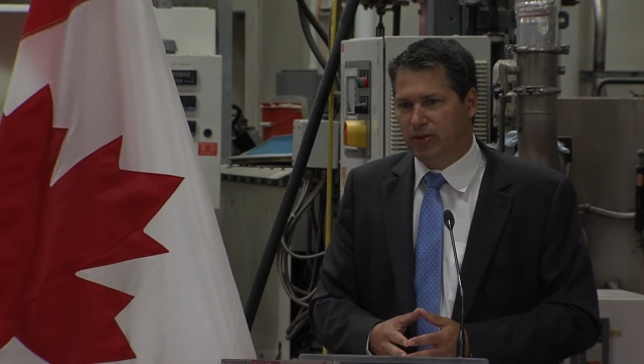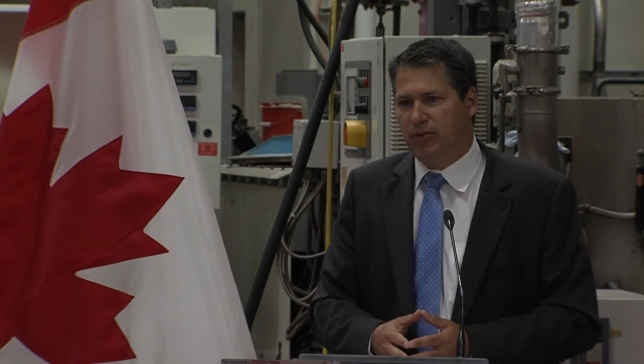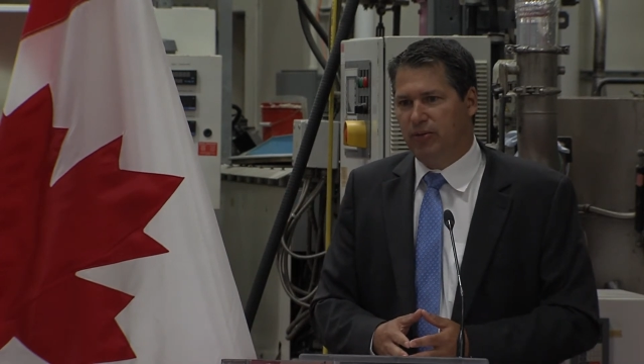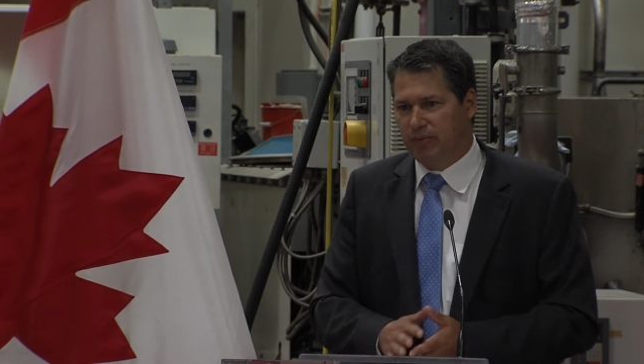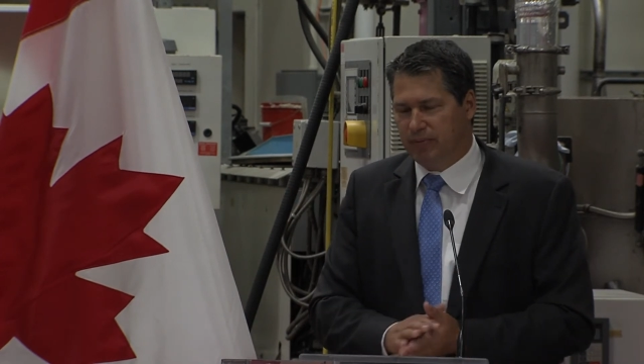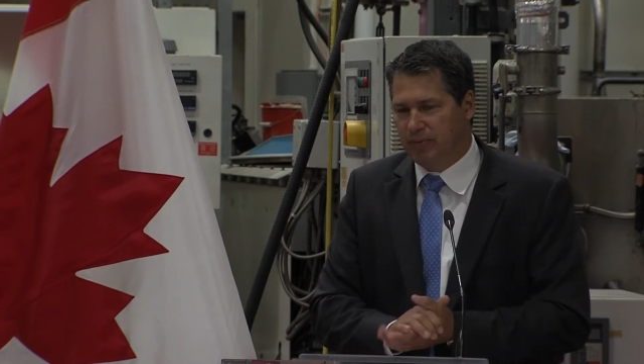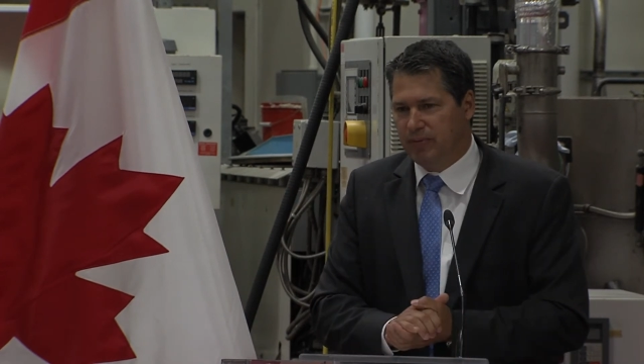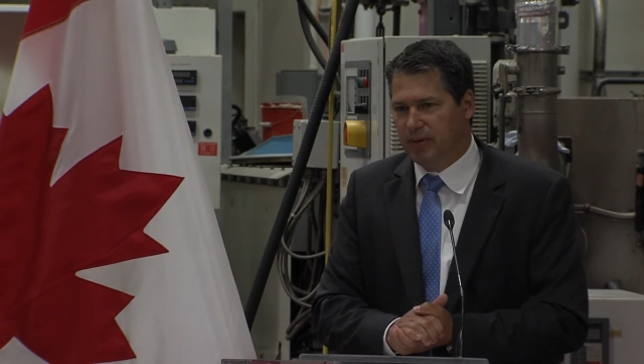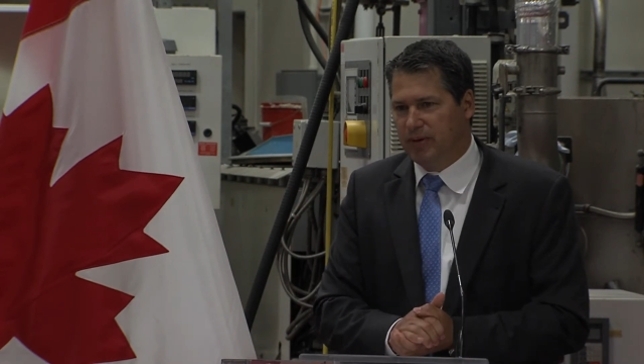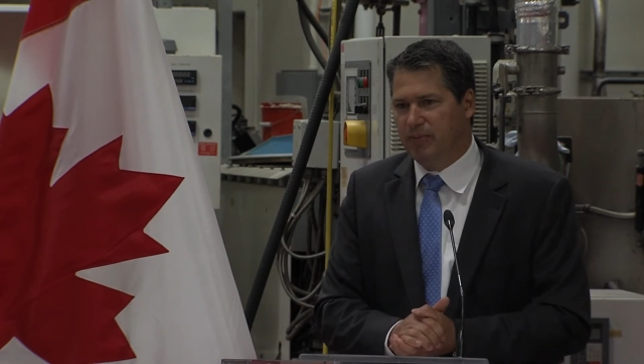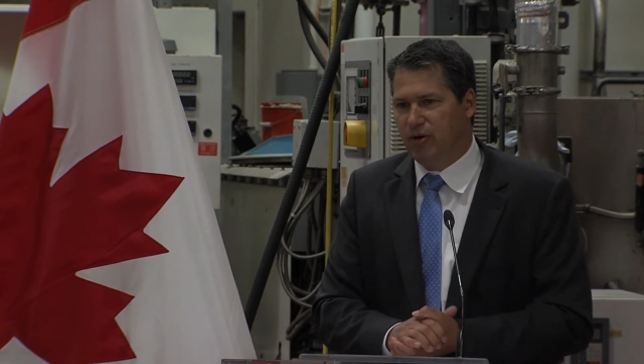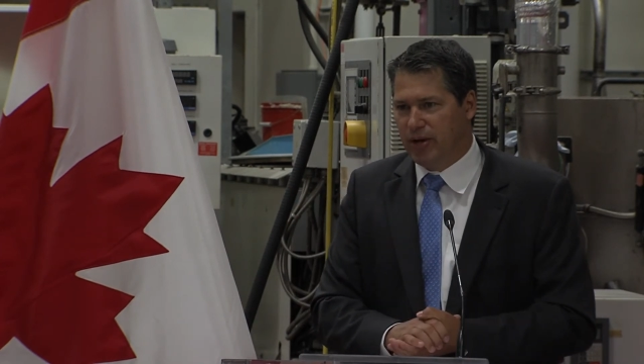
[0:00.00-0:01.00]
So,
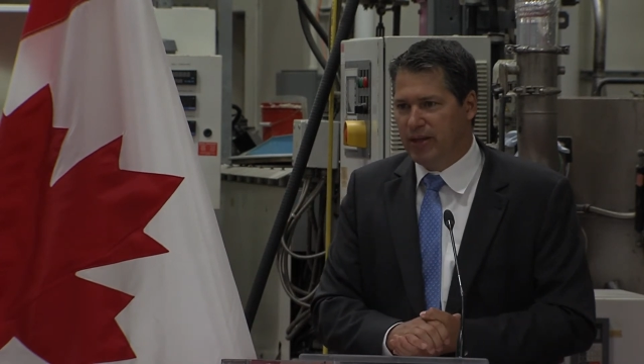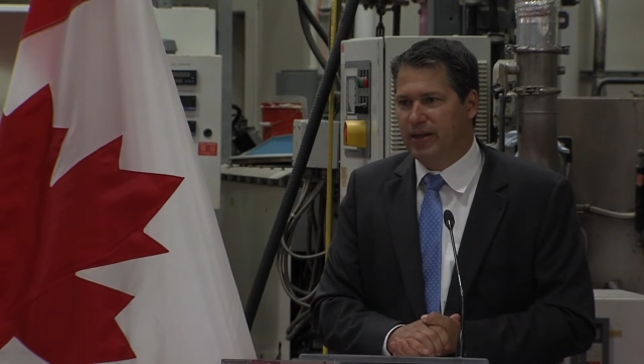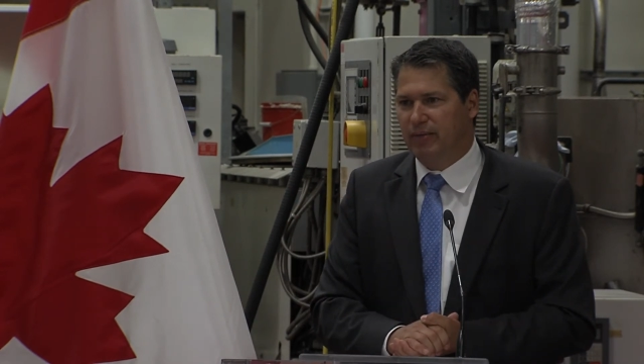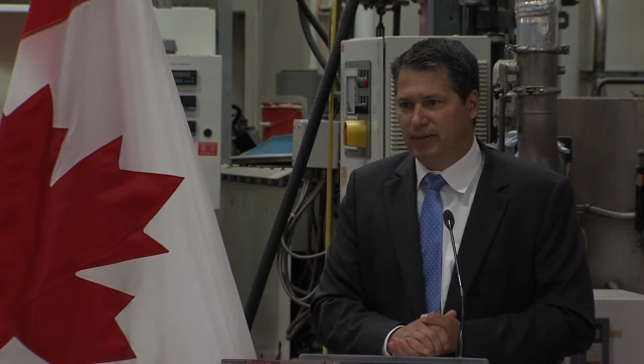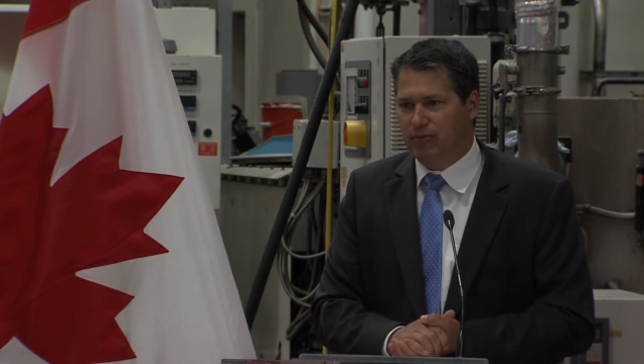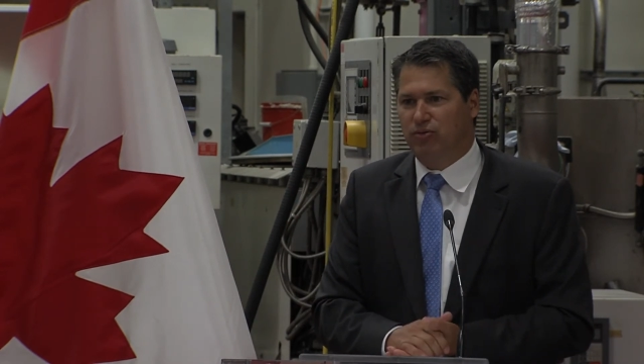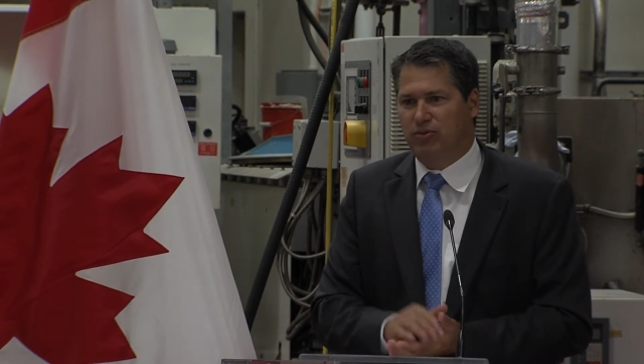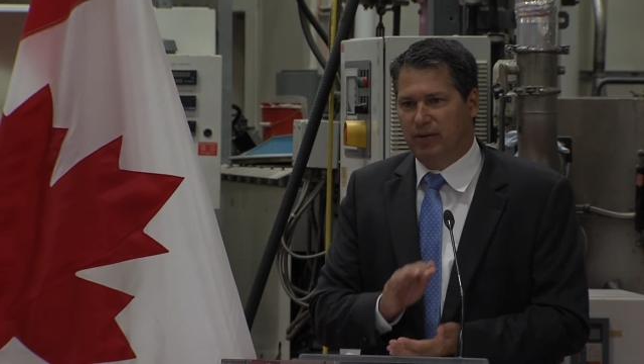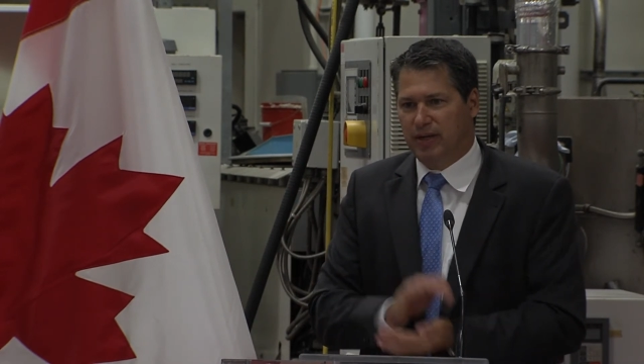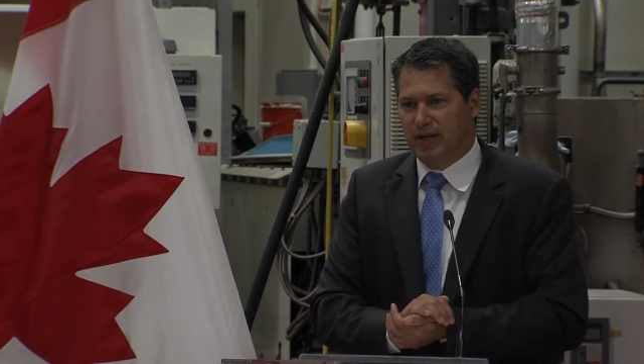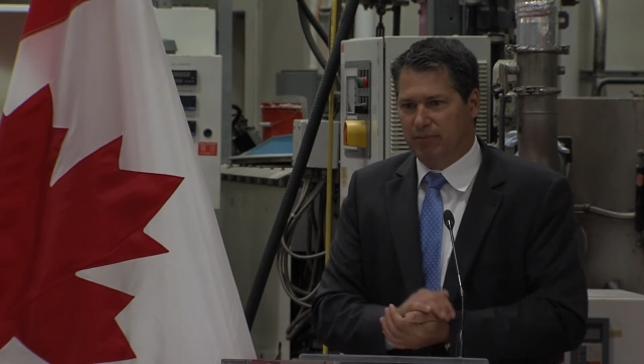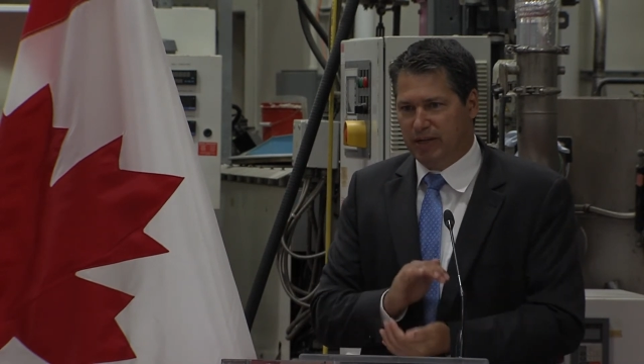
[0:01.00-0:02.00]
Mary, that was
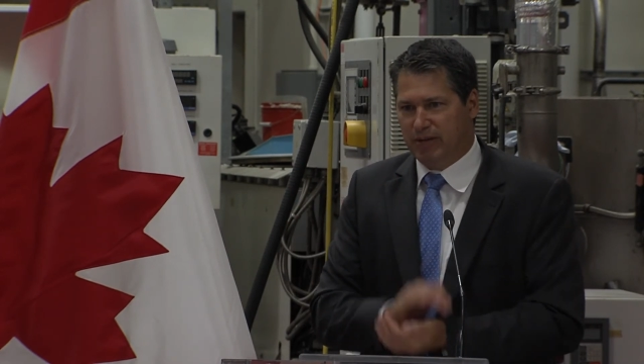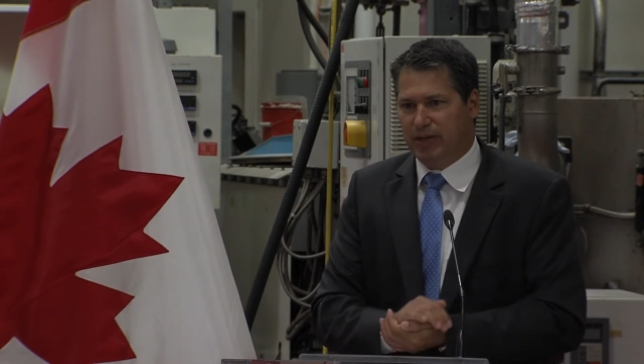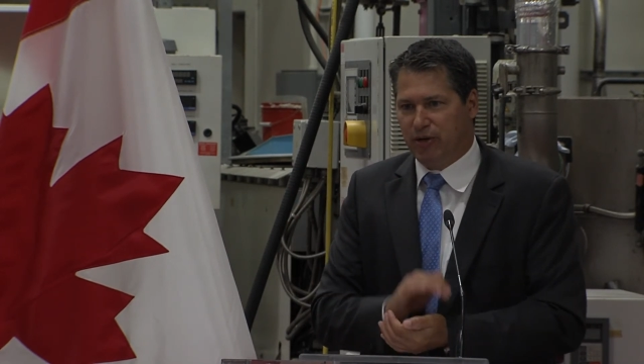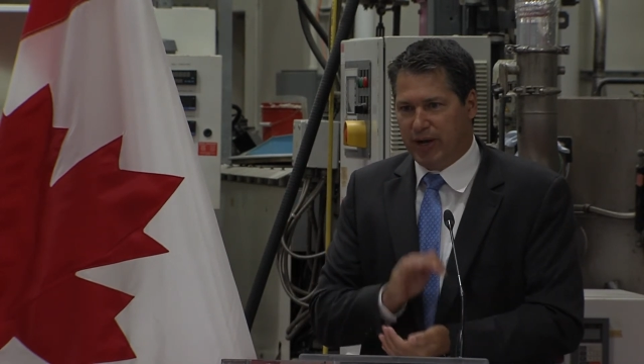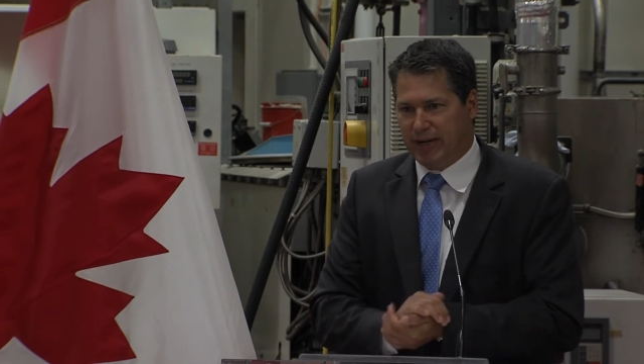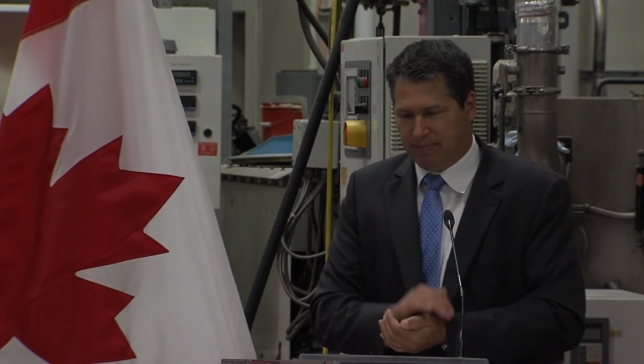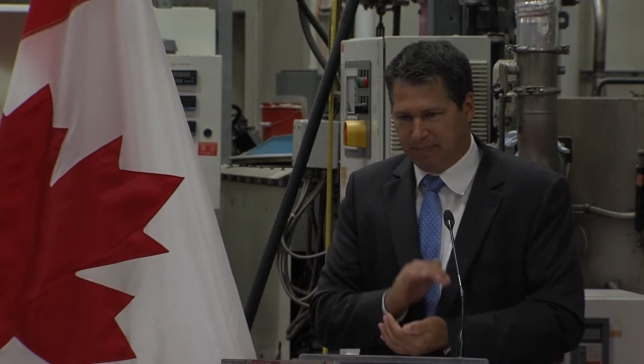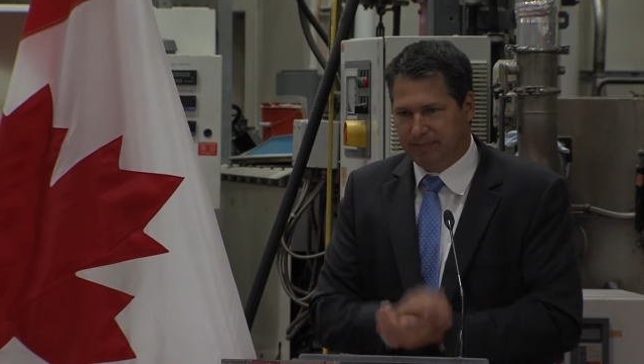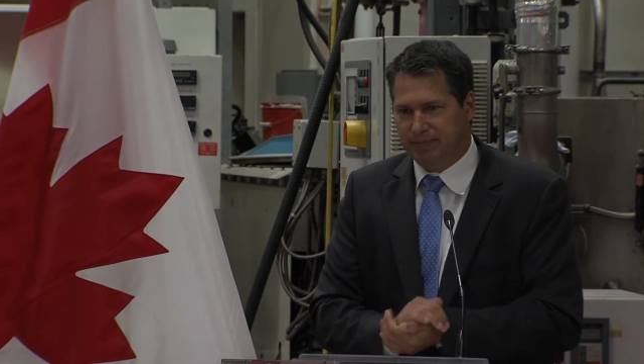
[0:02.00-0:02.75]
unbelievably great.